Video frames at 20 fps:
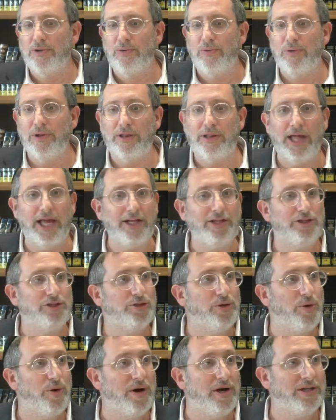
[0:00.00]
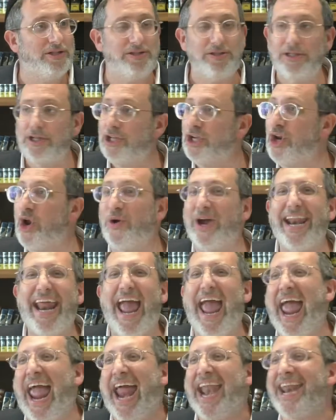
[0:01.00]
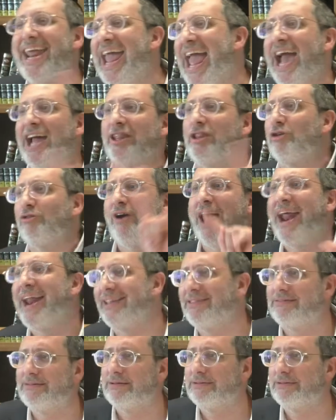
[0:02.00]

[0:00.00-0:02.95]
We'll say, George, you don't get any extra credit.